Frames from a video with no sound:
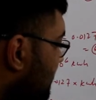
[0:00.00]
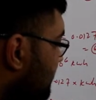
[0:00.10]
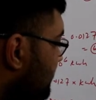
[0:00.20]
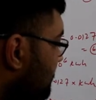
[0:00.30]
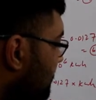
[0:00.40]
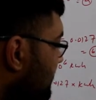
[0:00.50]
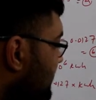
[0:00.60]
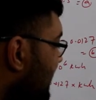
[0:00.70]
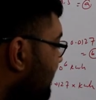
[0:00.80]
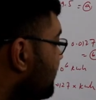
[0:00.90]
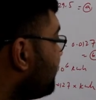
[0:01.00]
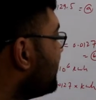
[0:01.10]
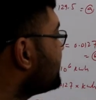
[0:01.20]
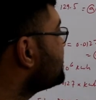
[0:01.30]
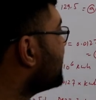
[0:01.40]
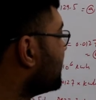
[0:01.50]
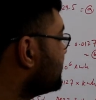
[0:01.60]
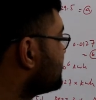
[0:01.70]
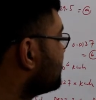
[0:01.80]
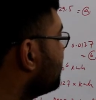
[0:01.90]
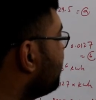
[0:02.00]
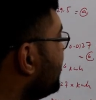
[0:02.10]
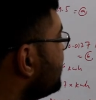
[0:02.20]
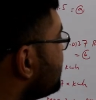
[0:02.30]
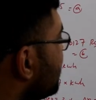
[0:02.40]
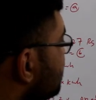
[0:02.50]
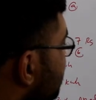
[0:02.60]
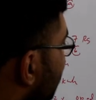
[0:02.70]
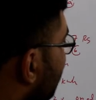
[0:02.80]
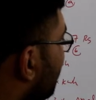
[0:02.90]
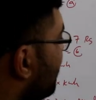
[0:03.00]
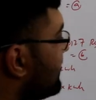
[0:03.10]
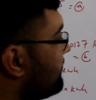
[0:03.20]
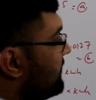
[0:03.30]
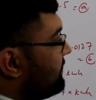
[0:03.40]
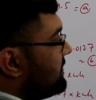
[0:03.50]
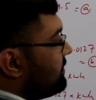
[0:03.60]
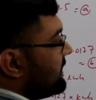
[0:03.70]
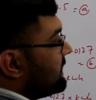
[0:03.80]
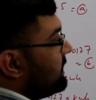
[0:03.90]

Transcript: you only have the fixed charges so the fixed charges are 150 per